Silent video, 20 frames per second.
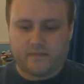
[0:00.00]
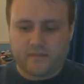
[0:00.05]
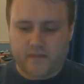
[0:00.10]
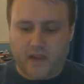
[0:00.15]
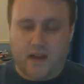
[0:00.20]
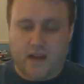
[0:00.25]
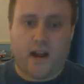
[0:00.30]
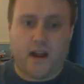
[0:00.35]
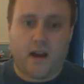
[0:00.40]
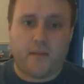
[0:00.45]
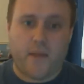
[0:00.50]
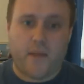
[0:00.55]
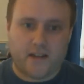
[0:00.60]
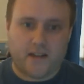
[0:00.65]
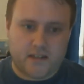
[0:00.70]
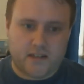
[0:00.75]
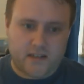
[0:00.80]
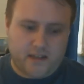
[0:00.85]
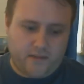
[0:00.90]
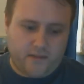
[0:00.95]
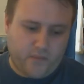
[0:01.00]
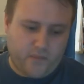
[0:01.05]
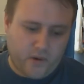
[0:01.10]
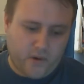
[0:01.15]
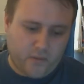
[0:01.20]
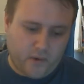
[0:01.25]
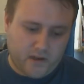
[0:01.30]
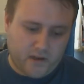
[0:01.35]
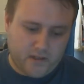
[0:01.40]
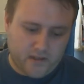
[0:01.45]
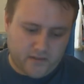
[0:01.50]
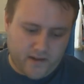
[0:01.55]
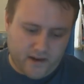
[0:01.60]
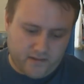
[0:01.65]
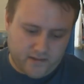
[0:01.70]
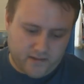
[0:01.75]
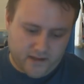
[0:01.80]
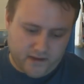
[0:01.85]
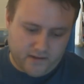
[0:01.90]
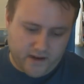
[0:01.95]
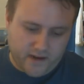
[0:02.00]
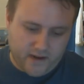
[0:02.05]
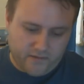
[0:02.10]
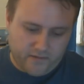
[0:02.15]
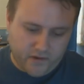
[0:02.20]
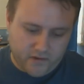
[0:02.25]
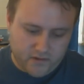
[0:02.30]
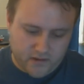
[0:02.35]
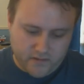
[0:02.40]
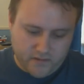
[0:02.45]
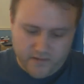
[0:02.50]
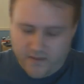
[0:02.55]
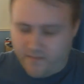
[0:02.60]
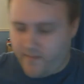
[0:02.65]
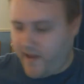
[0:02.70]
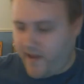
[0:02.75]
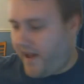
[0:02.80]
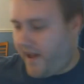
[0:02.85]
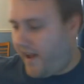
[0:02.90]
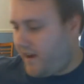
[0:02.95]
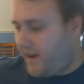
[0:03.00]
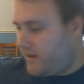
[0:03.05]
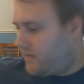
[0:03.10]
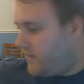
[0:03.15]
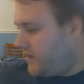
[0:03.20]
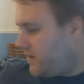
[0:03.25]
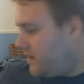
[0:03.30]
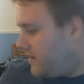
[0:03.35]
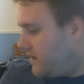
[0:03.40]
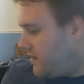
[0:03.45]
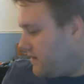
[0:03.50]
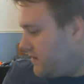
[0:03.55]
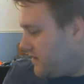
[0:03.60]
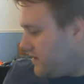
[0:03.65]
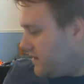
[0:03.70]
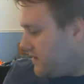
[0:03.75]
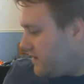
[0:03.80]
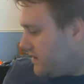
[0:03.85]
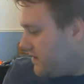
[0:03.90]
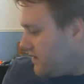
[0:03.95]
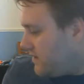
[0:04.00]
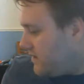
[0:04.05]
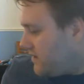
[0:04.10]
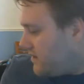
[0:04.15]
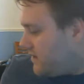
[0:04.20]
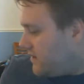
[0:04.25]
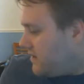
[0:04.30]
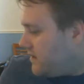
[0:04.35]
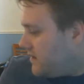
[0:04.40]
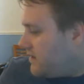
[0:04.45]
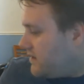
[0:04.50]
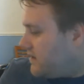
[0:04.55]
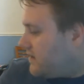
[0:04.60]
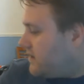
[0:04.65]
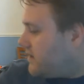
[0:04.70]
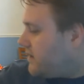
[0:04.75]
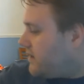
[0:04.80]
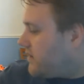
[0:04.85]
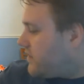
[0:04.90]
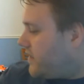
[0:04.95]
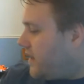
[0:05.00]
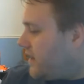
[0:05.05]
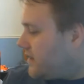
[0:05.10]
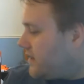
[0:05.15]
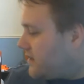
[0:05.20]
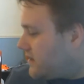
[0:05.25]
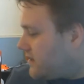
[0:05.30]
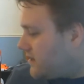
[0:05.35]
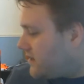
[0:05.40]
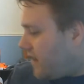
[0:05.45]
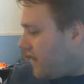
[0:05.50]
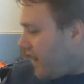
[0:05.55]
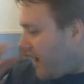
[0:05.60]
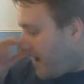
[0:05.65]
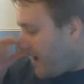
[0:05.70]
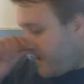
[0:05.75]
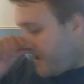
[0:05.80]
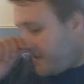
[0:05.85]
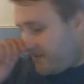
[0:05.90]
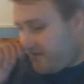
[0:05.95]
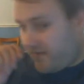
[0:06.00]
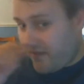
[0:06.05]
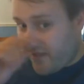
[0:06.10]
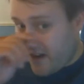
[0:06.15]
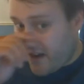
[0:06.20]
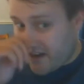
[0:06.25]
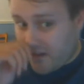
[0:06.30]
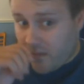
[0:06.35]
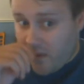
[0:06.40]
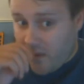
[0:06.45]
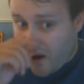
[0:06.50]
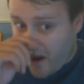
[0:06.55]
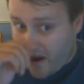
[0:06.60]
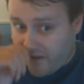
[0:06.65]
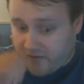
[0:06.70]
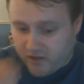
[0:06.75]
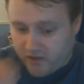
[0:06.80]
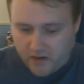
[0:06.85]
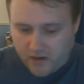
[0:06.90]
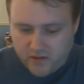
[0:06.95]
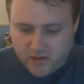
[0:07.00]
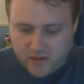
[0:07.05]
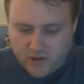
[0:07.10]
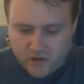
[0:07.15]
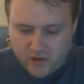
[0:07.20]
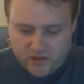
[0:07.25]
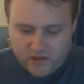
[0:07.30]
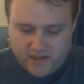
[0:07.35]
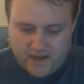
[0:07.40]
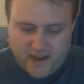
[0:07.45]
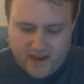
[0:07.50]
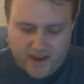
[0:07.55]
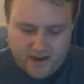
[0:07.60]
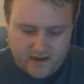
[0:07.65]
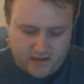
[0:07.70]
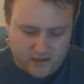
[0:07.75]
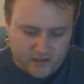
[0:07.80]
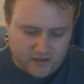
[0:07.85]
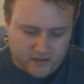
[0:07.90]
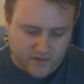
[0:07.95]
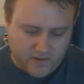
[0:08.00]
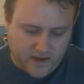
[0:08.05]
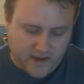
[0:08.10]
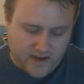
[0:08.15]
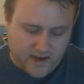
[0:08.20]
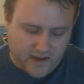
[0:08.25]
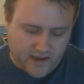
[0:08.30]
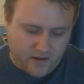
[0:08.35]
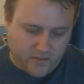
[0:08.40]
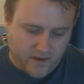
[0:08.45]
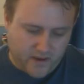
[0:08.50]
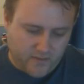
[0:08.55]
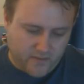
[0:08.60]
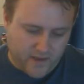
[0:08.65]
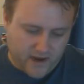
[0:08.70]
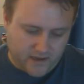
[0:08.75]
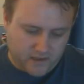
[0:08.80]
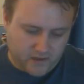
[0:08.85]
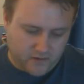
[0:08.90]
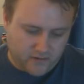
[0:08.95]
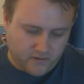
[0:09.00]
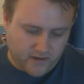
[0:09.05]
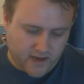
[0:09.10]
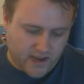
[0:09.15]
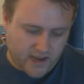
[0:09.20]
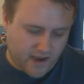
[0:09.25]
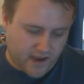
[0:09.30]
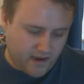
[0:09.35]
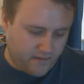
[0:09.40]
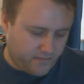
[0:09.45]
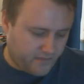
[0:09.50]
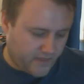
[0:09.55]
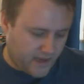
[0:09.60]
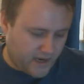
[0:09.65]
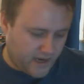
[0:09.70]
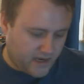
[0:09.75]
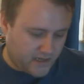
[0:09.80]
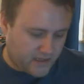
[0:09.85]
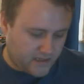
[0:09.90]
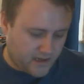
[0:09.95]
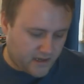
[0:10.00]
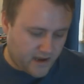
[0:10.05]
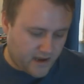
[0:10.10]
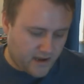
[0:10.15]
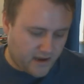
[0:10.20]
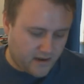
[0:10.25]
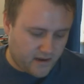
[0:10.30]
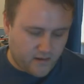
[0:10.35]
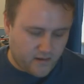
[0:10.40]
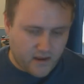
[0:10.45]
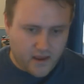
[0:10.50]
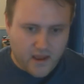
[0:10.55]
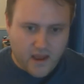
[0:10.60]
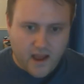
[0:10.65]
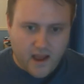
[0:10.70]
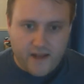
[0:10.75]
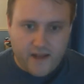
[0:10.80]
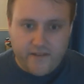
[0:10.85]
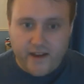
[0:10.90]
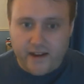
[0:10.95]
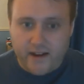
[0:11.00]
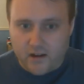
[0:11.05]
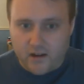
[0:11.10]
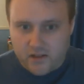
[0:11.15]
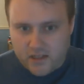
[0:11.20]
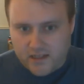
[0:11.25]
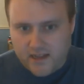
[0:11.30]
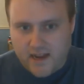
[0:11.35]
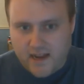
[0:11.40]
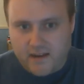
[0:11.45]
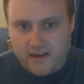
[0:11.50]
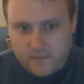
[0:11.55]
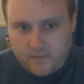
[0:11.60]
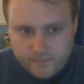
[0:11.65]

I can't imagine seven point one surround sound headphones to be bad, but you know, there are things. I the reason why I've chosen Corsair, let's just be a little bit of backstory here, is uh, I've had Logitech